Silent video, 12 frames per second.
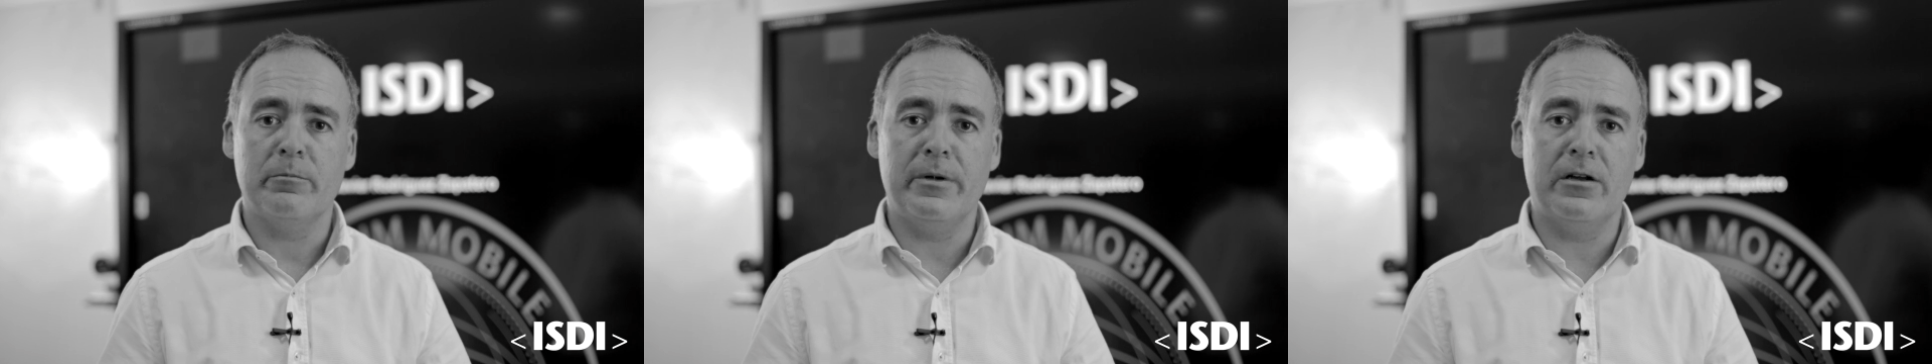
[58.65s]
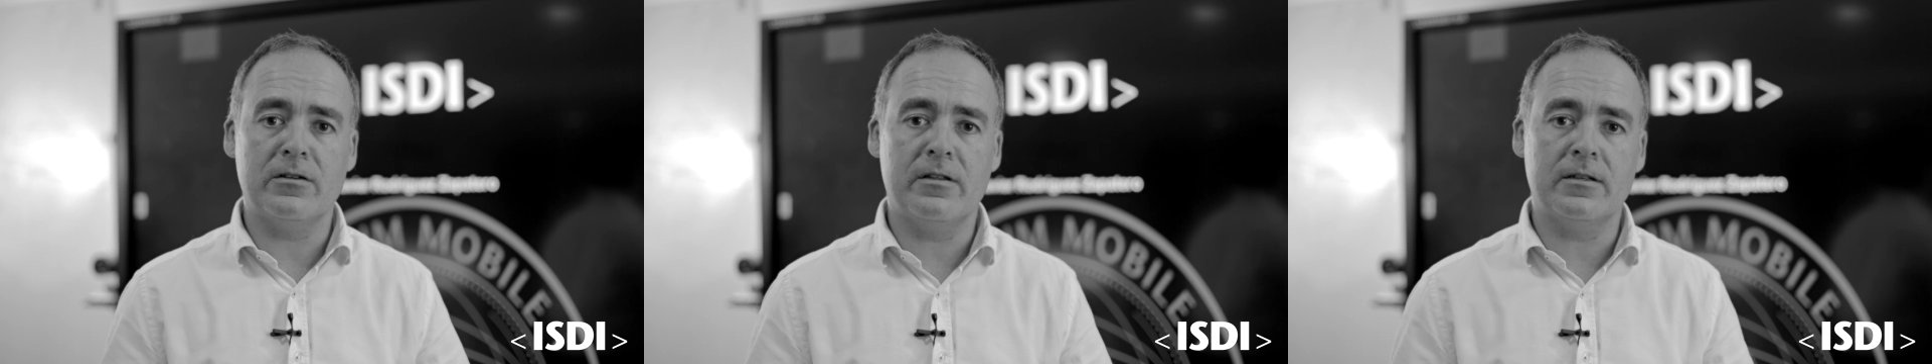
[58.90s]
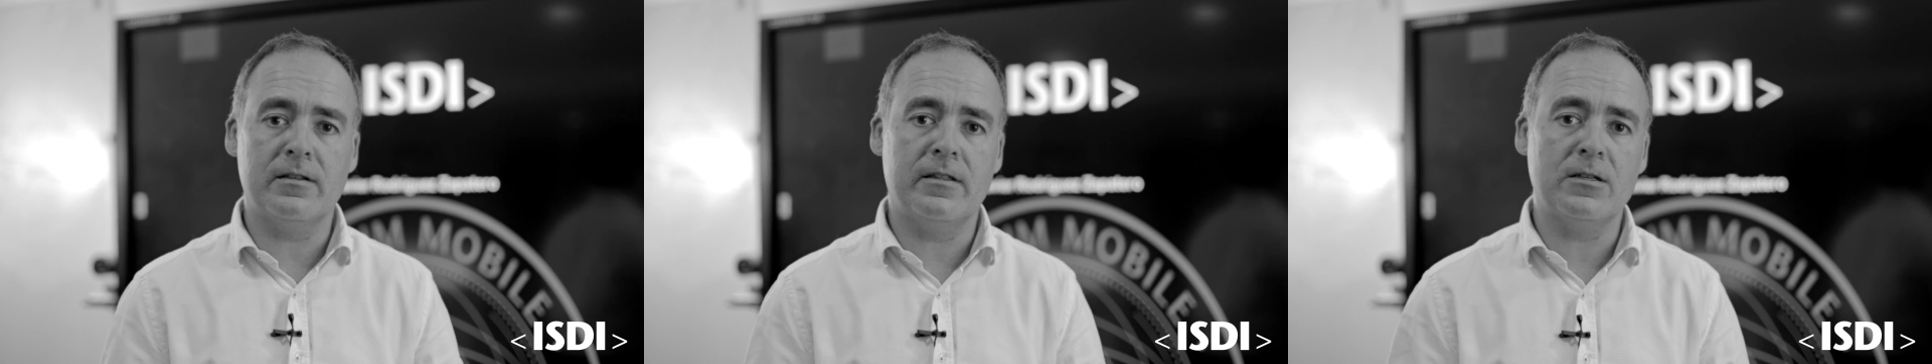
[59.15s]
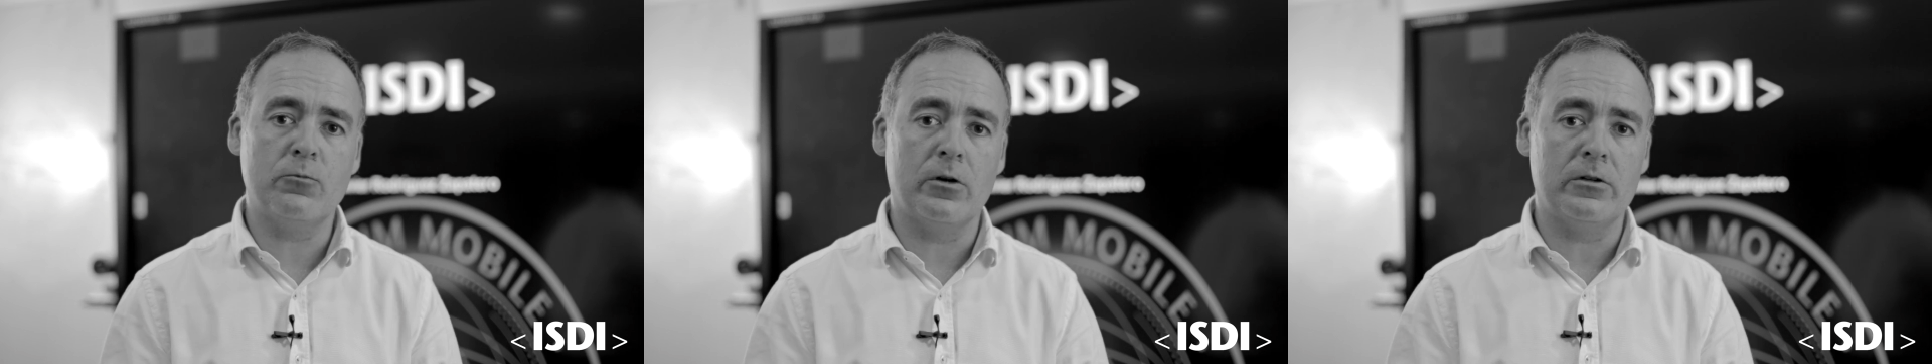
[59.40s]
because
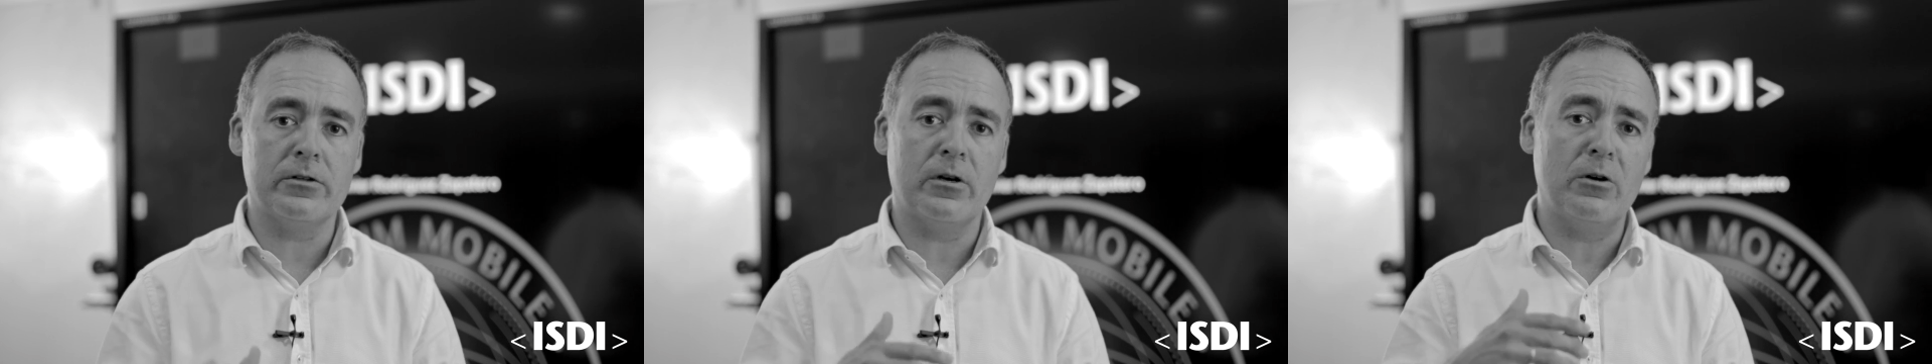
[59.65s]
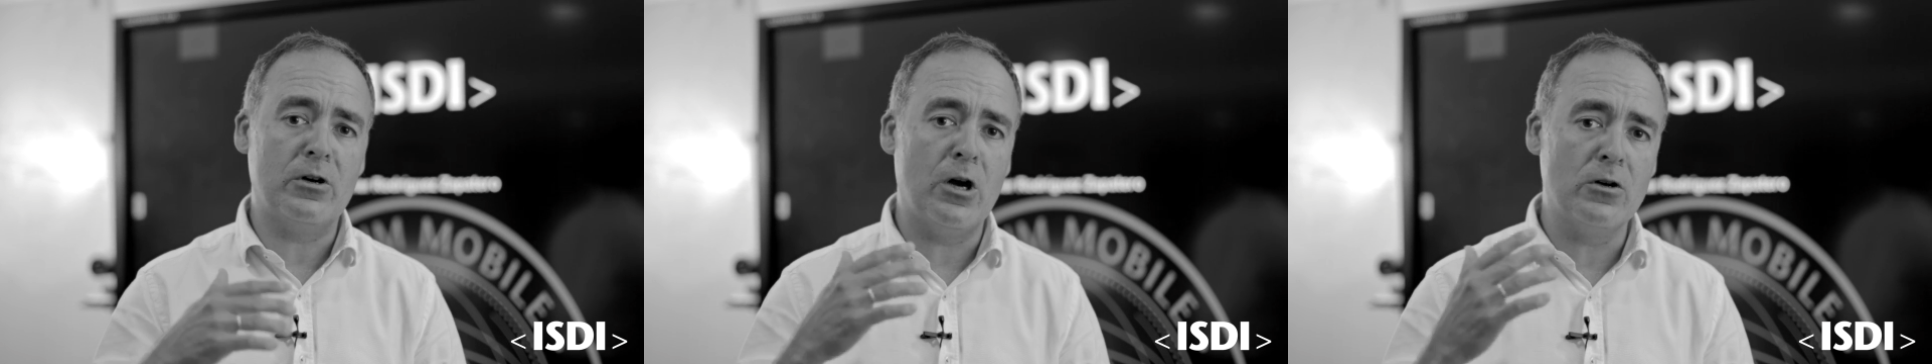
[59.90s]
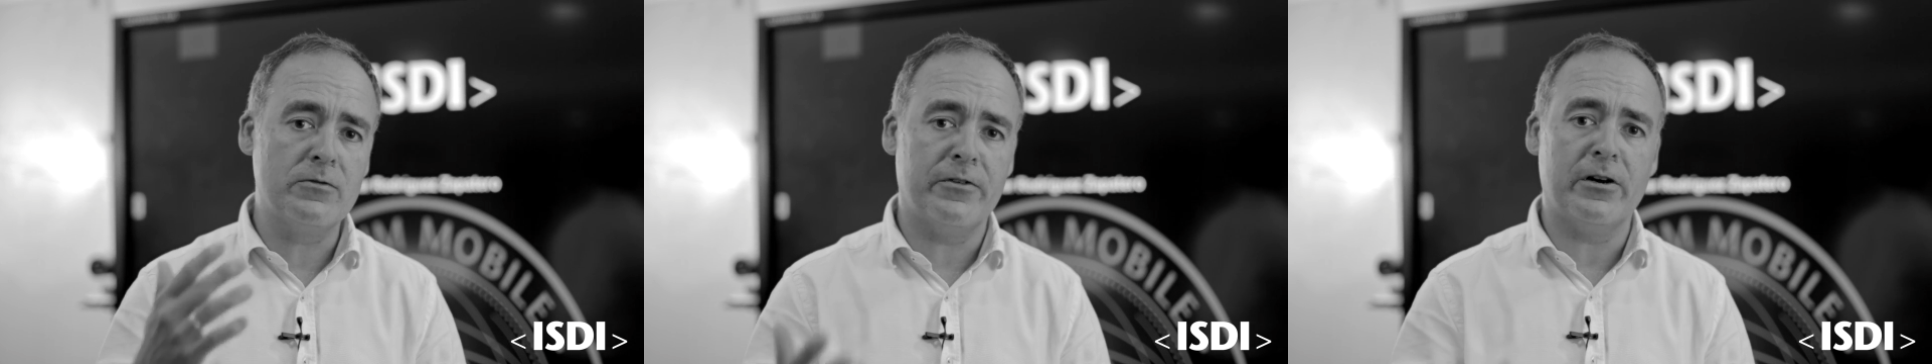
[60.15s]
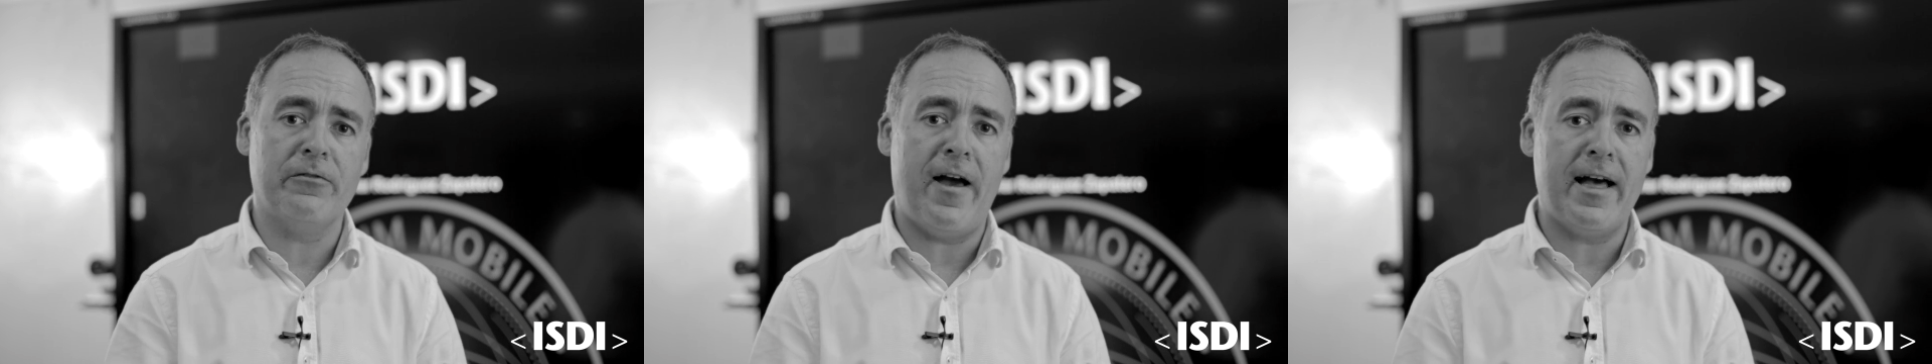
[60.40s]
this world goes
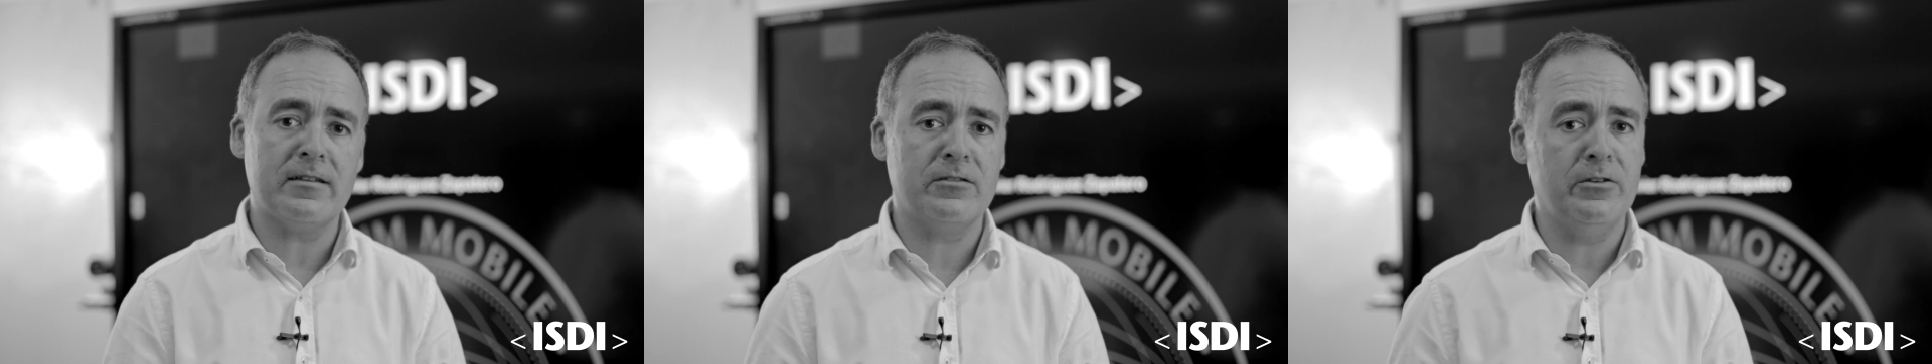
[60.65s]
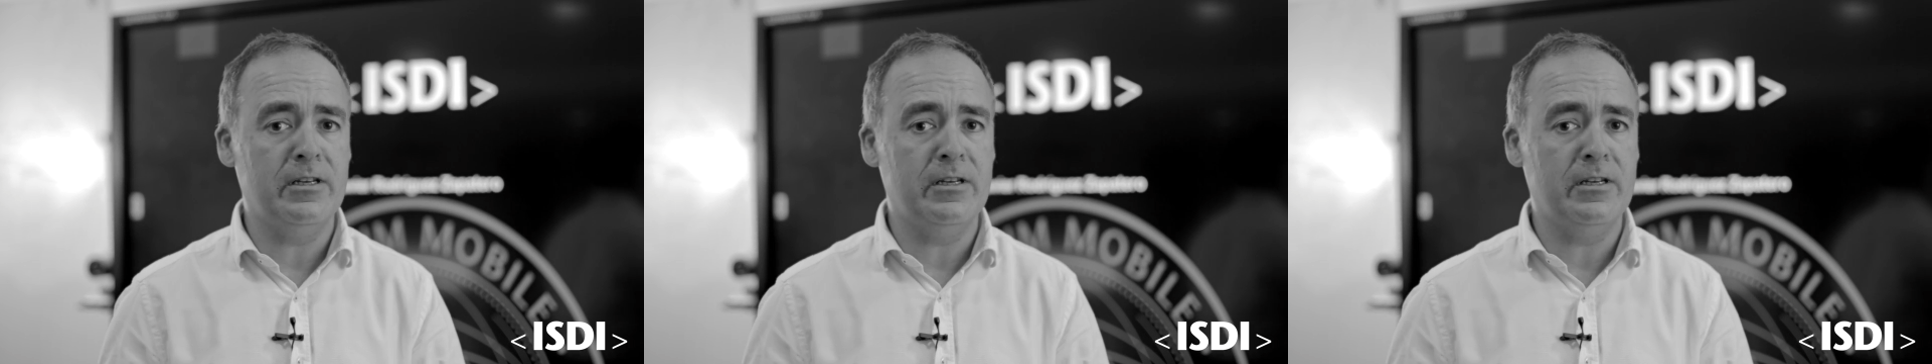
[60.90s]
very fast.